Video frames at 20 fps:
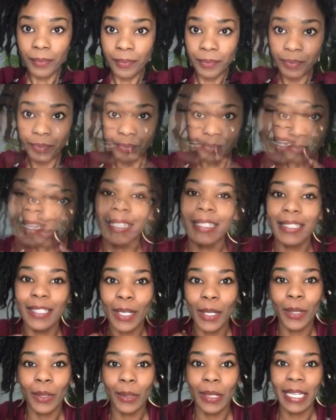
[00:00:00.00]
Yeah, so
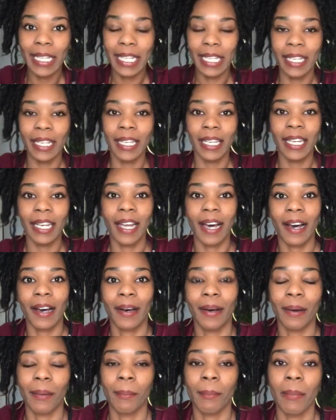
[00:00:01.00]
again,
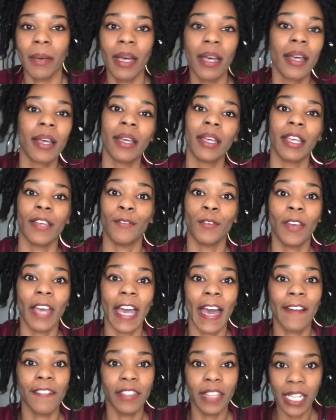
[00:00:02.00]
if you
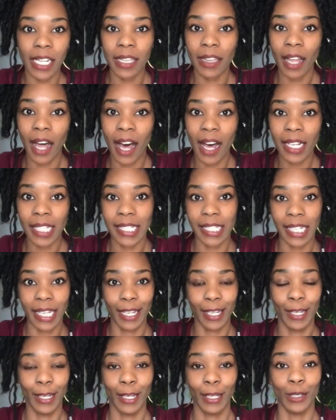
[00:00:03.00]
have thick locks
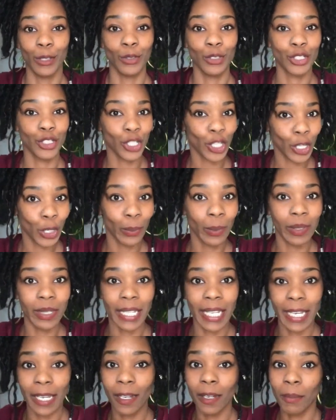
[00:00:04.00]
and you struggle with
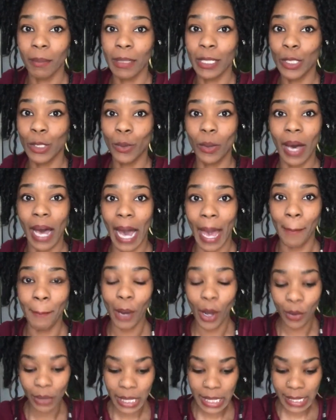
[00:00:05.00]
getting them into a high
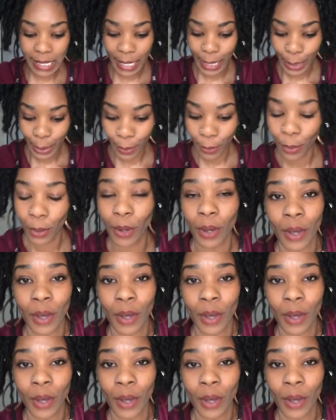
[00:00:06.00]
ponytail,